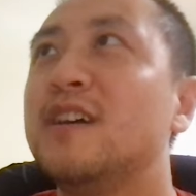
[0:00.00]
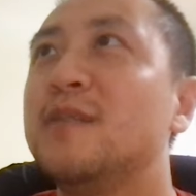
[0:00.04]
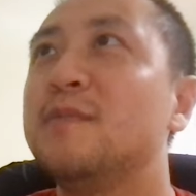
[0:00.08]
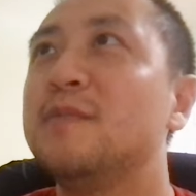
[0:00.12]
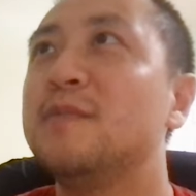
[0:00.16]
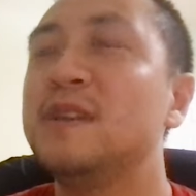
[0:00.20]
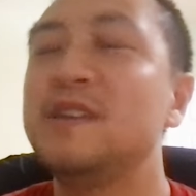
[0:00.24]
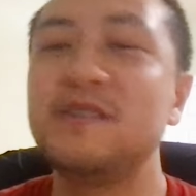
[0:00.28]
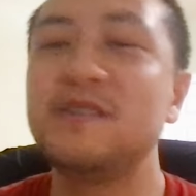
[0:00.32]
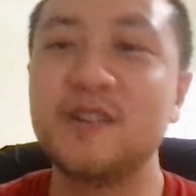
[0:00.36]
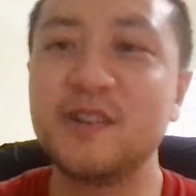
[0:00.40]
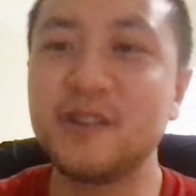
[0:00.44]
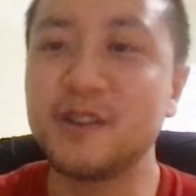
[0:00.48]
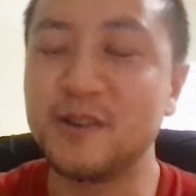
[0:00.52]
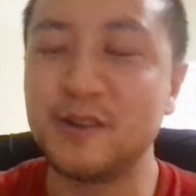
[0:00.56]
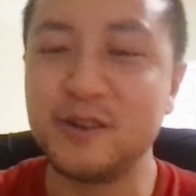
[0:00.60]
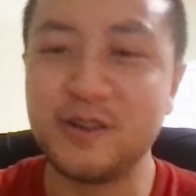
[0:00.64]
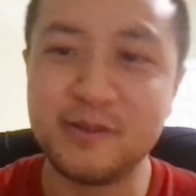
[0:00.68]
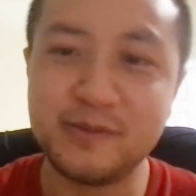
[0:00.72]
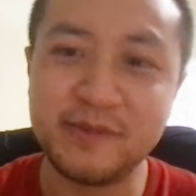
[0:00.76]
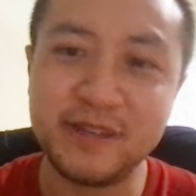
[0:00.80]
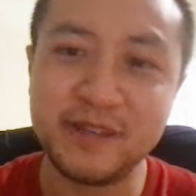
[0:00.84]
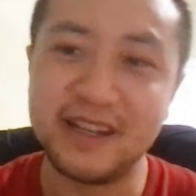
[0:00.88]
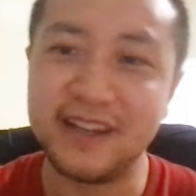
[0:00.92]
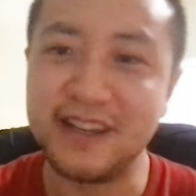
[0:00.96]
it's not going to
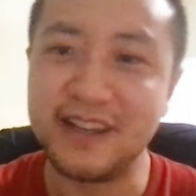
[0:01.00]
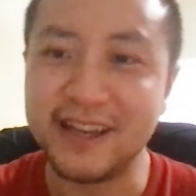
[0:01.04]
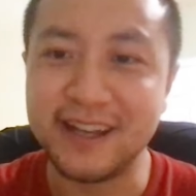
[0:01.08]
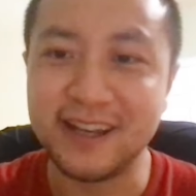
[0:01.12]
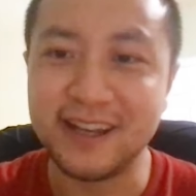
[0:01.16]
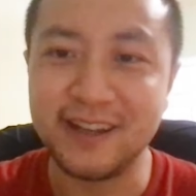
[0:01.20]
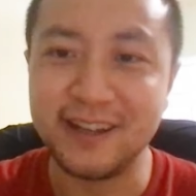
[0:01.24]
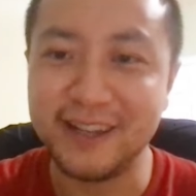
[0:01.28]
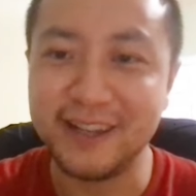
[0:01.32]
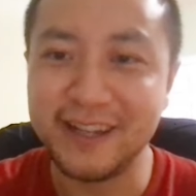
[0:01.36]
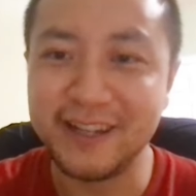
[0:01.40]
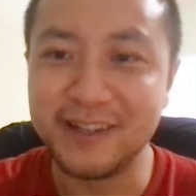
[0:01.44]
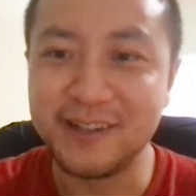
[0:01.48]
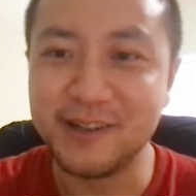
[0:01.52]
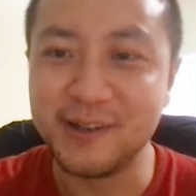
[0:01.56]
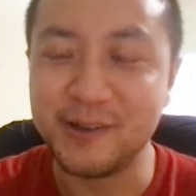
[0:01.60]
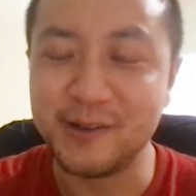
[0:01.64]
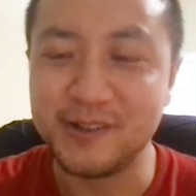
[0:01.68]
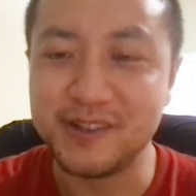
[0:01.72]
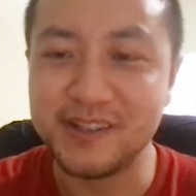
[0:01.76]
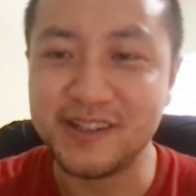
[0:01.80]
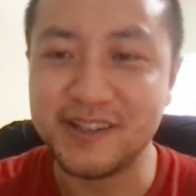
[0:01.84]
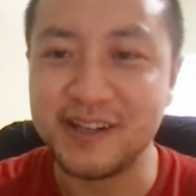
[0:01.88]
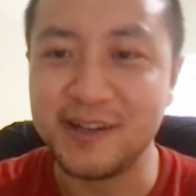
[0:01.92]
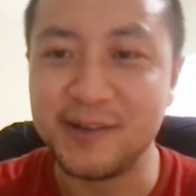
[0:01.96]
be like lead code
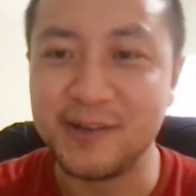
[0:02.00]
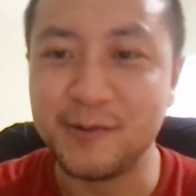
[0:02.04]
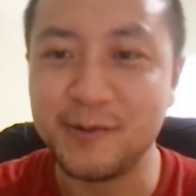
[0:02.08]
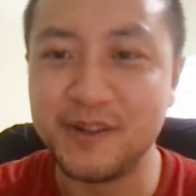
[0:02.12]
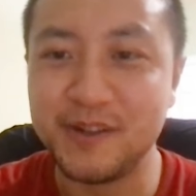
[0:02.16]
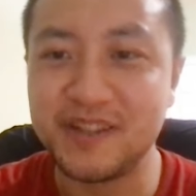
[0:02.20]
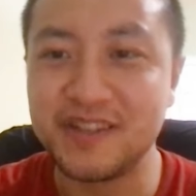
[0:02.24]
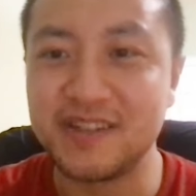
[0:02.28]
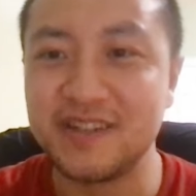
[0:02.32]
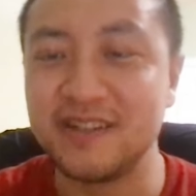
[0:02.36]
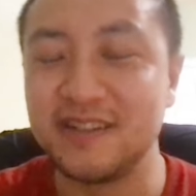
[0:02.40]
style question.